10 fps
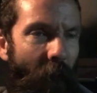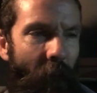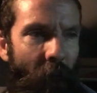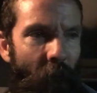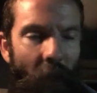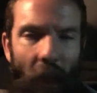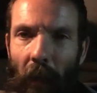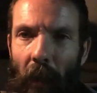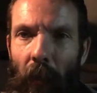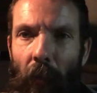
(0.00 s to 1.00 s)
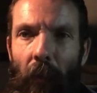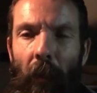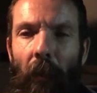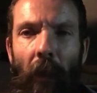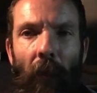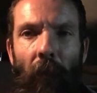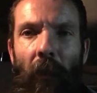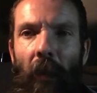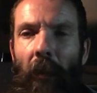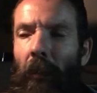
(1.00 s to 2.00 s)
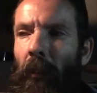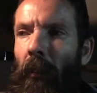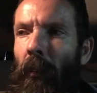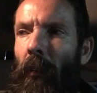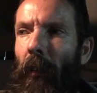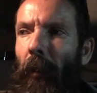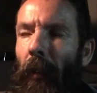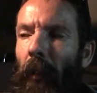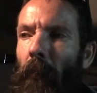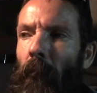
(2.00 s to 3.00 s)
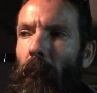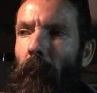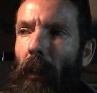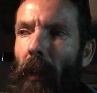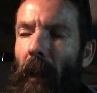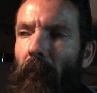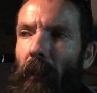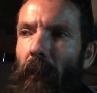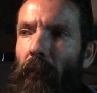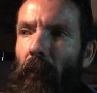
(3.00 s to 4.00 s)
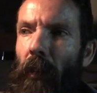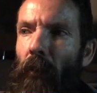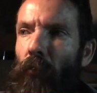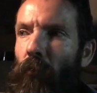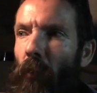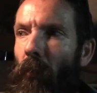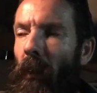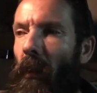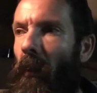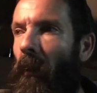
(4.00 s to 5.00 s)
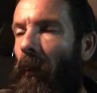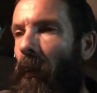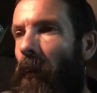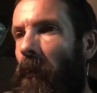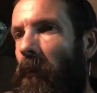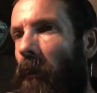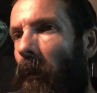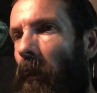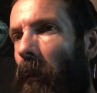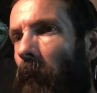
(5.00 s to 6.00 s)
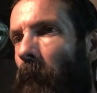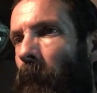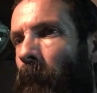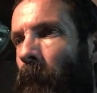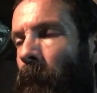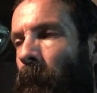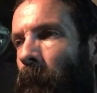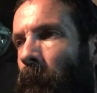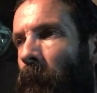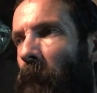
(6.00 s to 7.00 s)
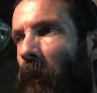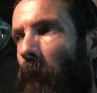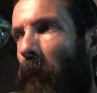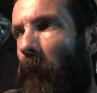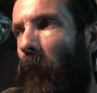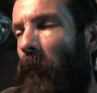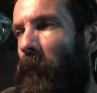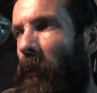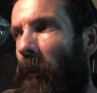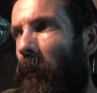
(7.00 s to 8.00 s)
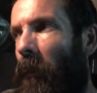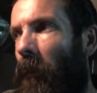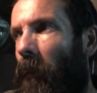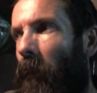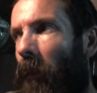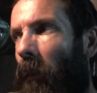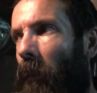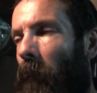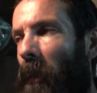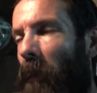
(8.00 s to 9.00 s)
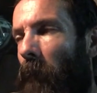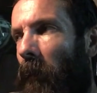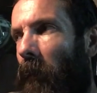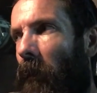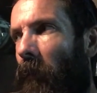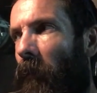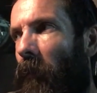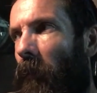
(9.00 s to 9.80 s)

there's not a lot of good there, I don't think. A lot of it is very controlling. It is very brainwashing, manipulative,